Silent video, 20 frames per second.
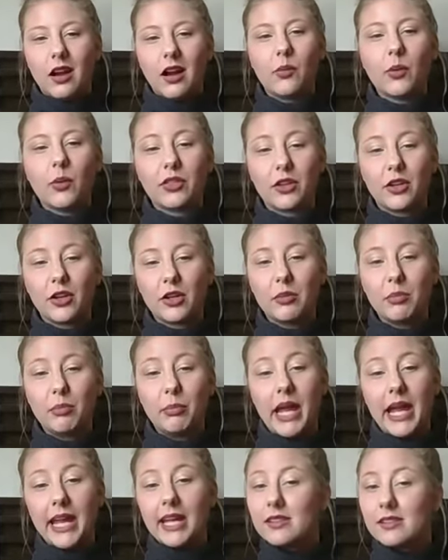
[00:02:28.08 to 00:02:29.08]
with good
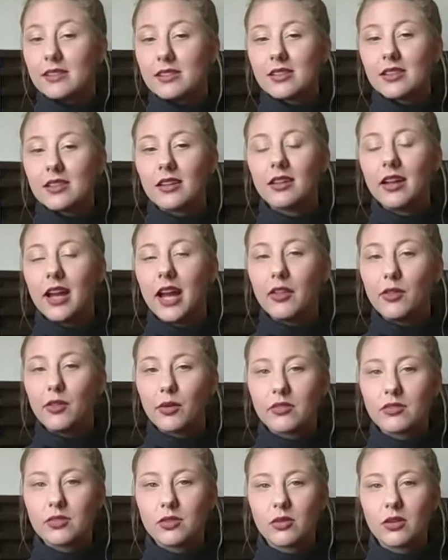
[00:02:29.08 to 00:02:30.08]
paints at
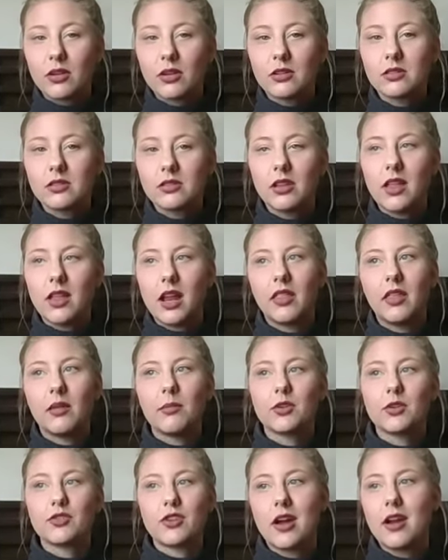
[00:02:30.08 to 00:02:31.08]
thrift stores. A lot of them
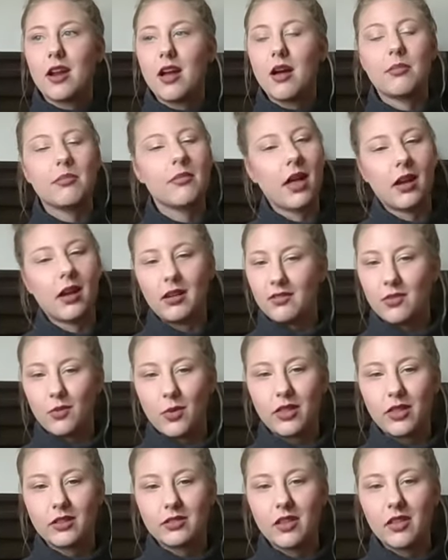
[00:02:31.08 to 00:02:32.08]
are dried up. I don't even know
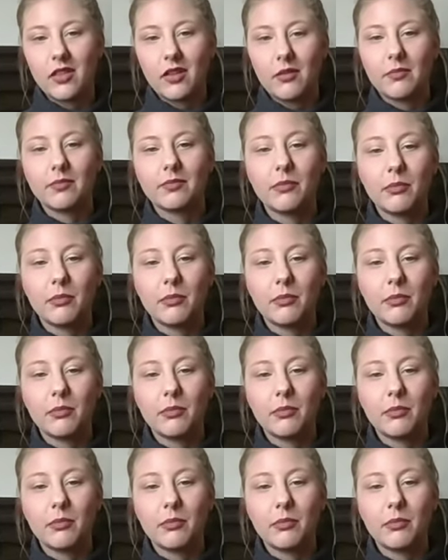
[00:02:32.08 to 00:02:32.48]
why they sell them.